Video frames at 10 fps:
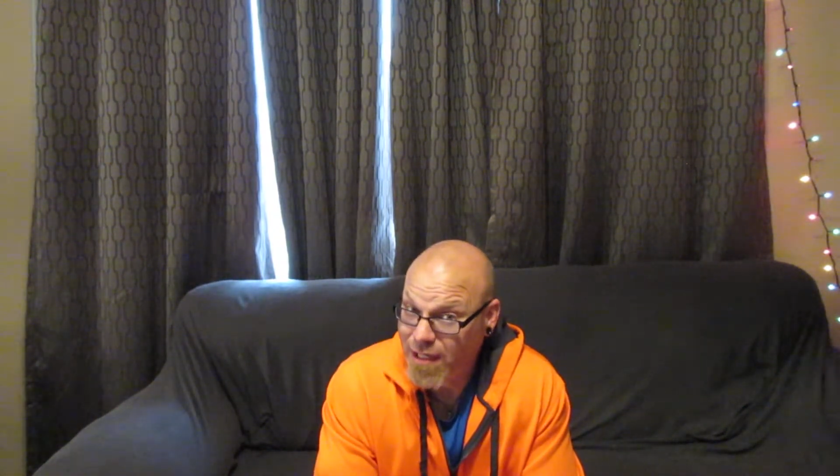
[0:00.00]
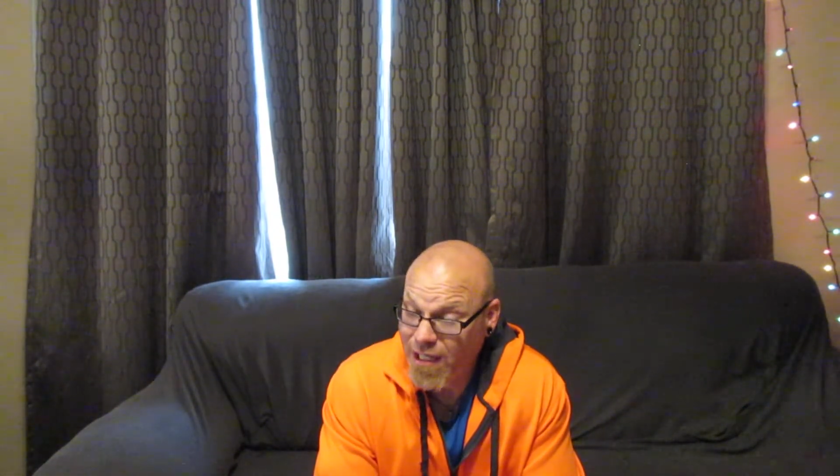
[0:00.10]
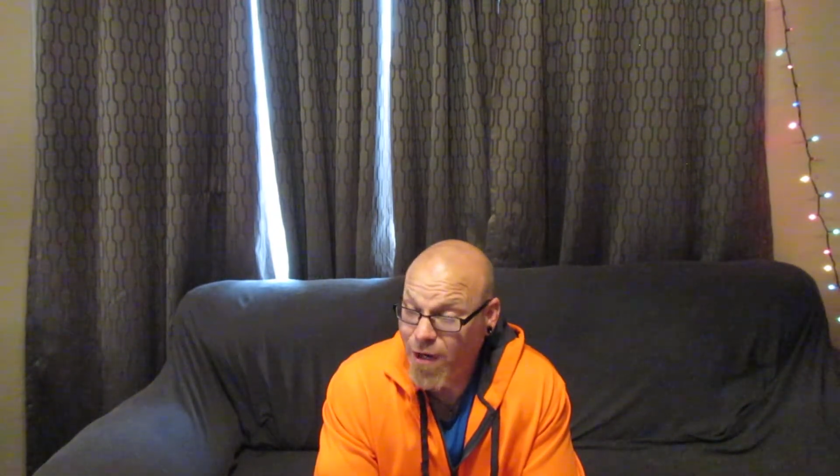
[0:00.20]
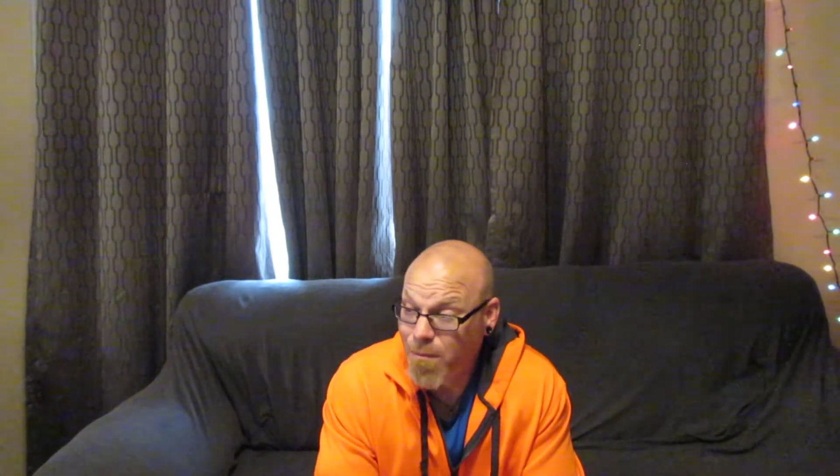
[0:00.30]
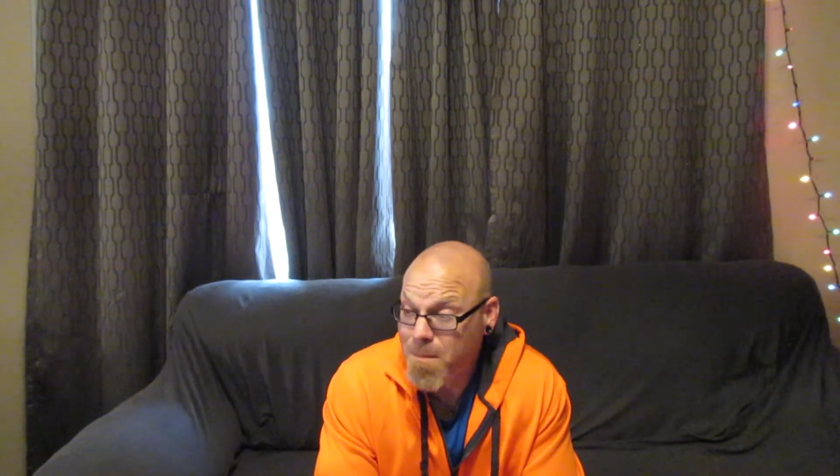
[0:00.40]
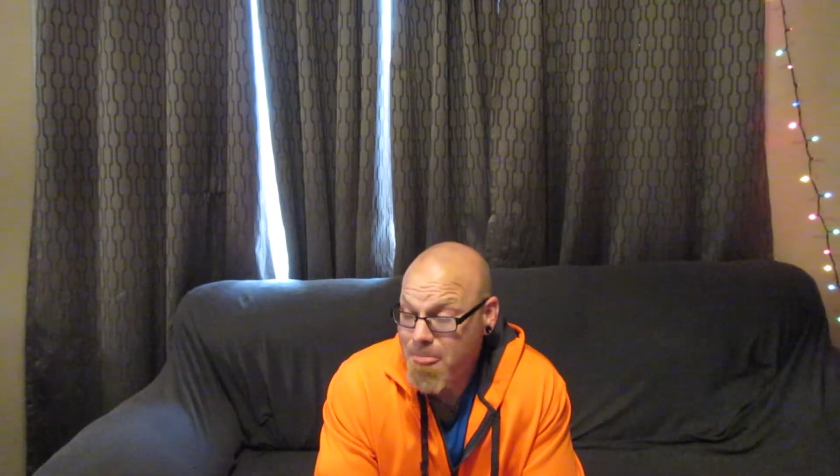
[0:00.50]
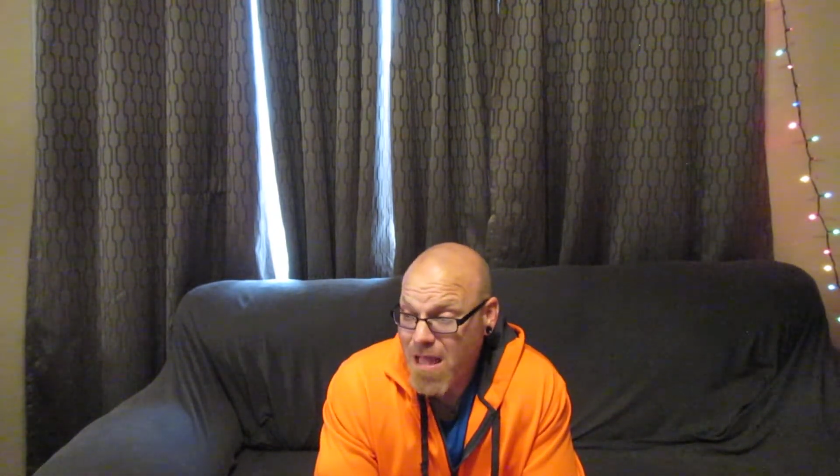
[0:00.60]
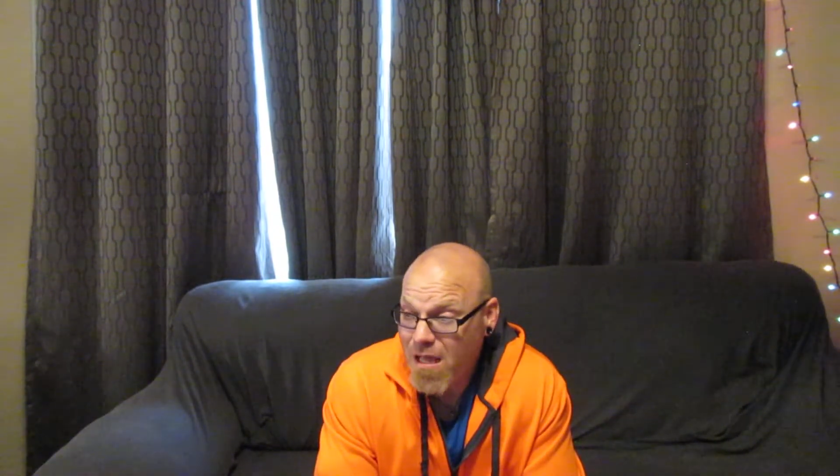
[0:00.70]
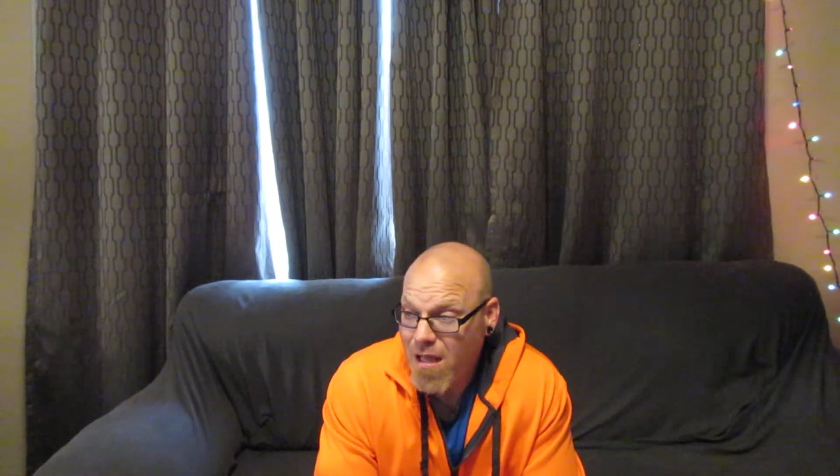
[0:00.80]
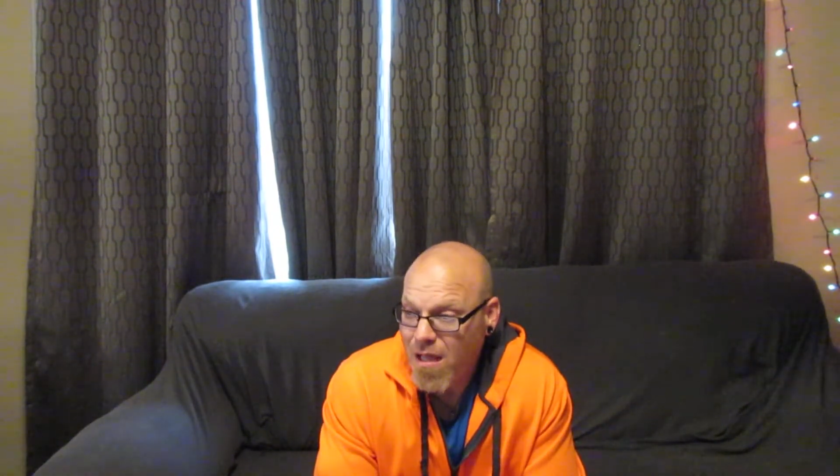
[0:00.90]
You know,
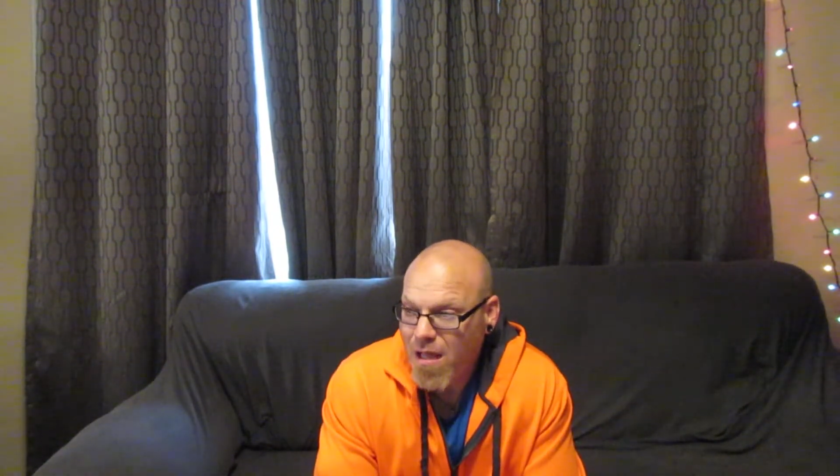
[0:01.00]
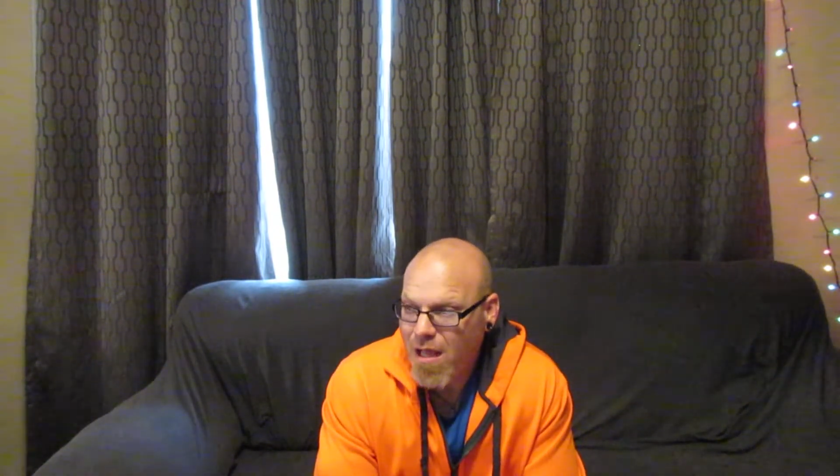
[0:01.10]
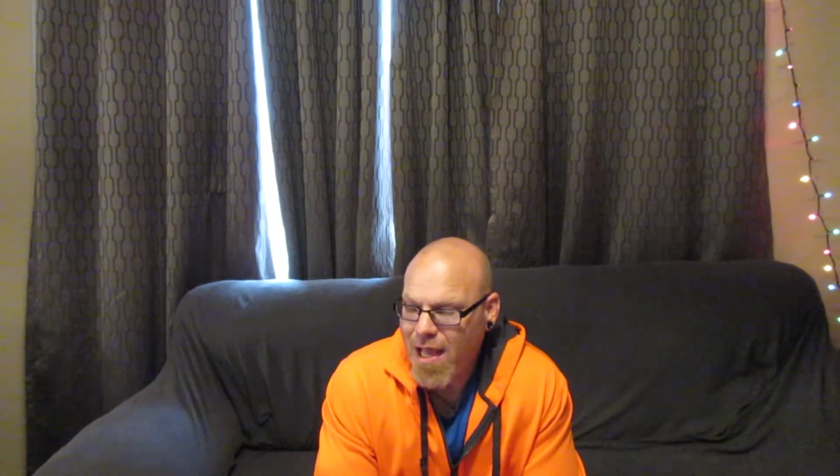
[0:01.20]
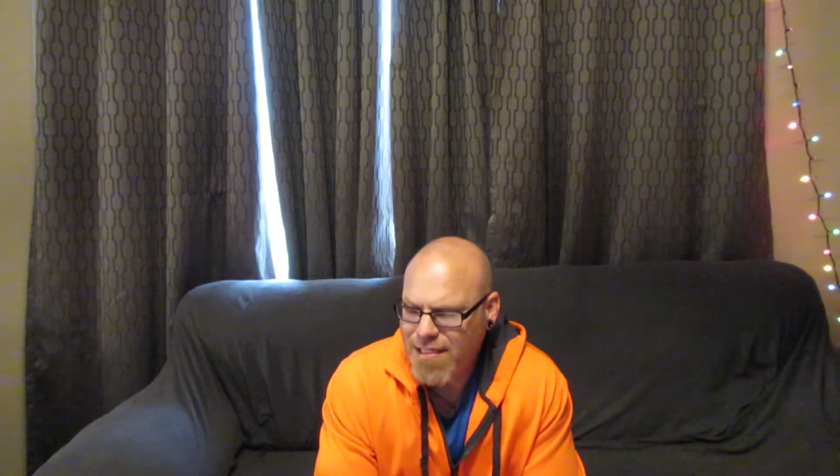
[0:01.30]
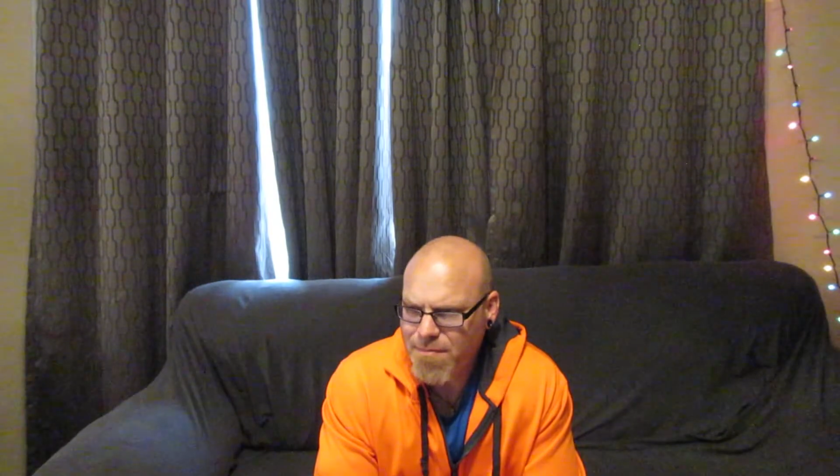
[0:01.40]
it's